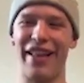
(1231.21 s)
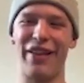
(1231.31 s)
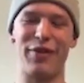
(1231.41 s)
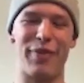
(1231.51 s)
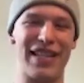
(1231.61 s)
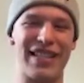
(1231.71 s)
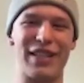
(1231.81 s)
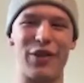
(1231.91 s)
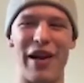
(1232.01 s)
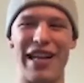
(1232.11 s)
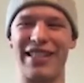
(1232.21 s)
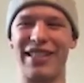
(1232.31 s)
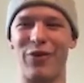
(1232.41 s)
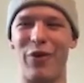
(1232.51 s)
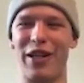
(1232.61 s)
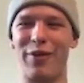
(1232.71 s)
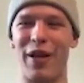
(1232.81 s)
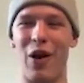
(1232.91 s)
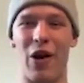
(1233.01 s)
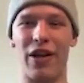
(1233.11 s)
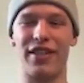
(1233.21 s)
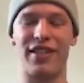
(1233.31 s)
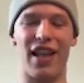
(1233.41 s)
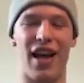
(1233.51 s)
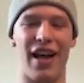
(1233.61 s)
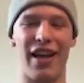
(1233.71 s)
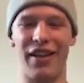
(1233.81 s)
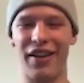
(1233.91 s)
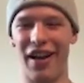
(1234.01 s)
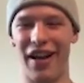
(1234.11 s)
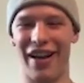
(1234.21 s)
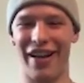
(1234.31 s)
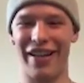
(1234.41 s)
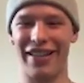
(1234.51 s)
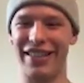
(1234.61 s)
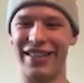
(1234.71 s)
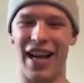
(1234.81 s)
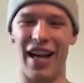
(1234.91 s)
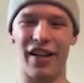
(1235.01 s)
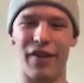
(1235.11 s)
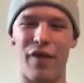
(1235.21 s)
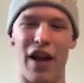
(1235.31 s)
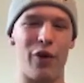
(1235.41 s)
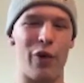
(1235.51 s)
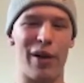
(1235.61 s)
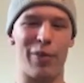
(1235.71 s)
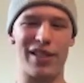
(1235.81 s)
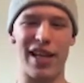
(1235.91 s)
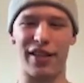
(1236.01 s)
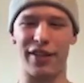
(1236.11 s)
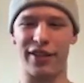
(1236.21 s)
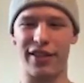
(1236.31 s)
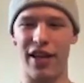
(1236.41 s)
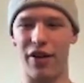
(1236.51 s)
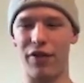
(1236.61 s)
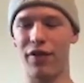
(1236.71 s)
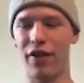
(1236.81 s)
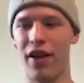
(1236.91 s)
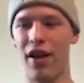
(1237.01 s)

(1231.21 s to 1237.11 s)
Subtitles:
There's been situations where it's been hard to slide and just kind of find a way to protect yourself.